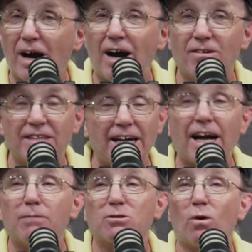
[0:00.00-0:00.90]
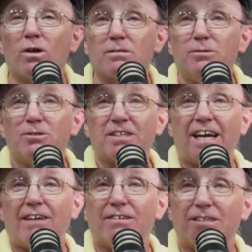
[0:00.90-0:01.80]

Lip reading: Wow. That guy was awesome. He used to carry